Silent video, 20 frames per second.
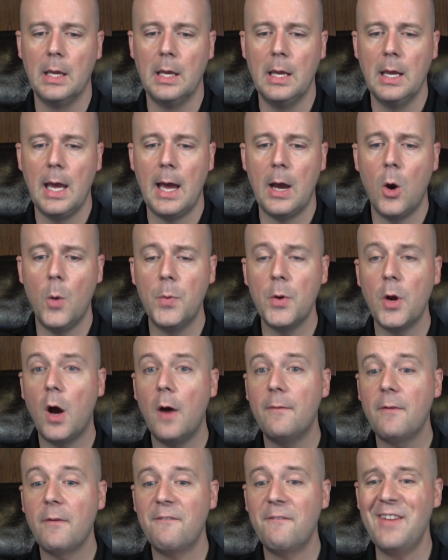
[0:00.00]
I hope you all
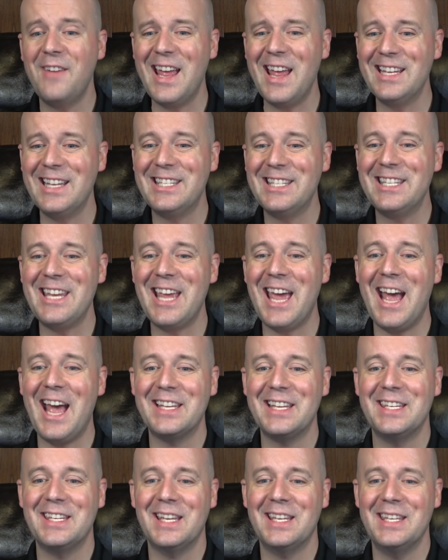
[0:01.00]
have a
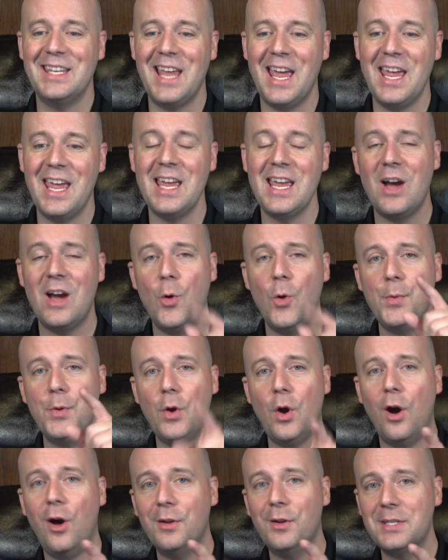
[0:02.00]
fantastic day. I hope
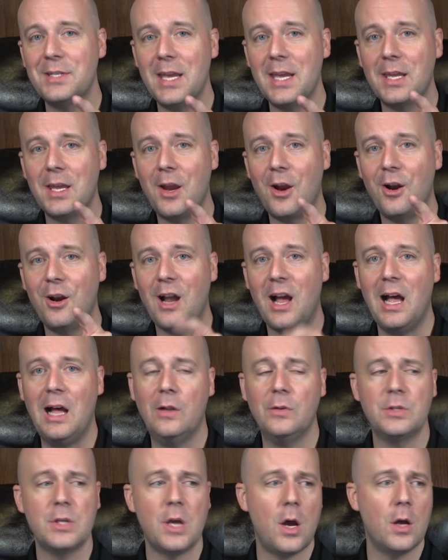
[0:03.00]
you all take care.
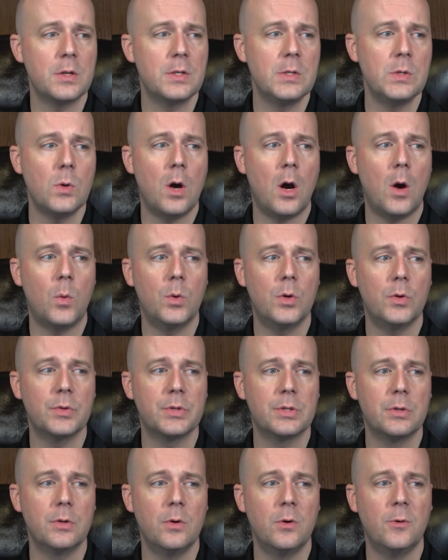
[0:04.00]
I'll talk to you all real
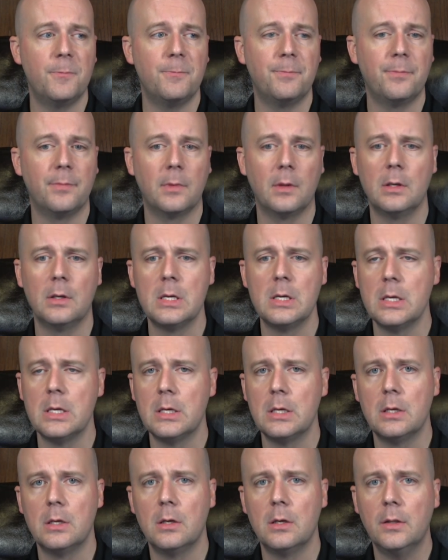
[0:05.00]
soon.
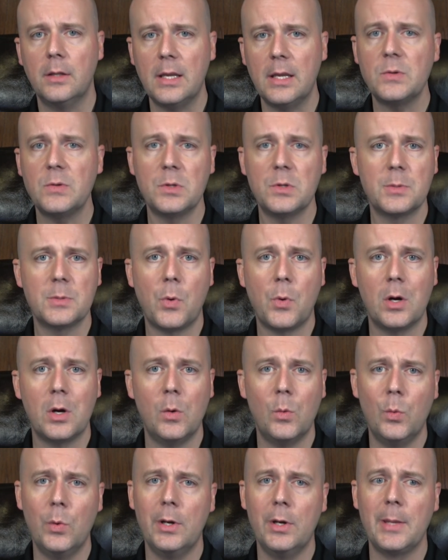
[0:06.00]
Thanks for your support.
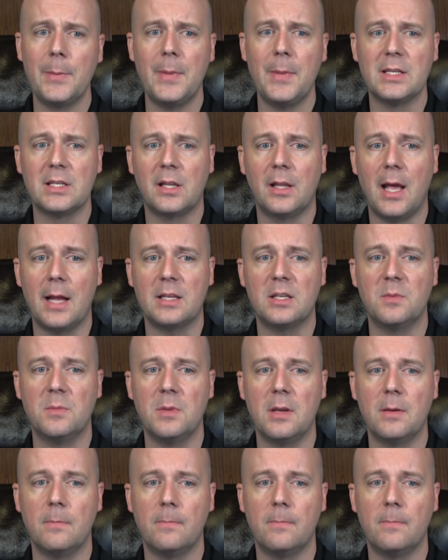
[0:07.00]
It really means a lot to me.